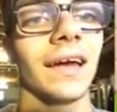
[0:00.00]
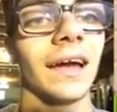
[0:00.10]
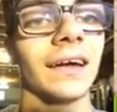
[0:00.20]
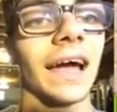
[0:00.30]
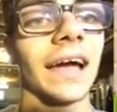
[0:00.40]

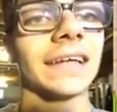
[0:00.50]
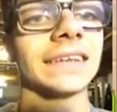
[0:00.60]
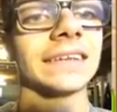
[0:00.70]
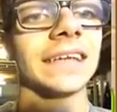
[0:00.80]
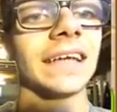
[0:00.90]
Like, I can
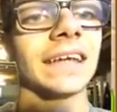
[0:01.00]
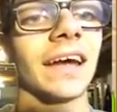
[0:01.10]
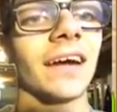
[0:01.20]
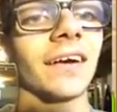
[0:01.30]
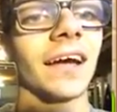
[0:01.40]
see it
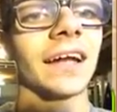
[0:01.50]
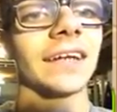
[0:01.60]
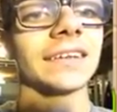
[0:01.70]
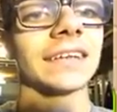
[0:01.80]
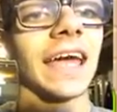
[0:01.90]
there, and I
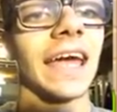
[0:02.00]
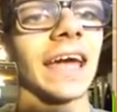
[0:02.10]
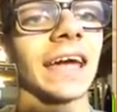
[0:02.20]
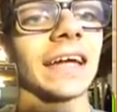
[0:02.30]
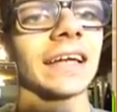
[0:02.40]
just
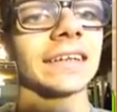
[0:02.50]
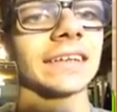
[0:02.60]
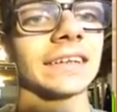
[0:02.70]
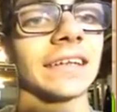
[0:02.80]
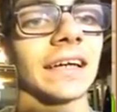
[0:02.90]
can't get it to
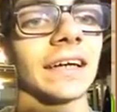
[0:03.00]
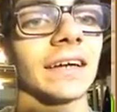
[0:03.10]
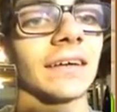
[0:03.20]
stick.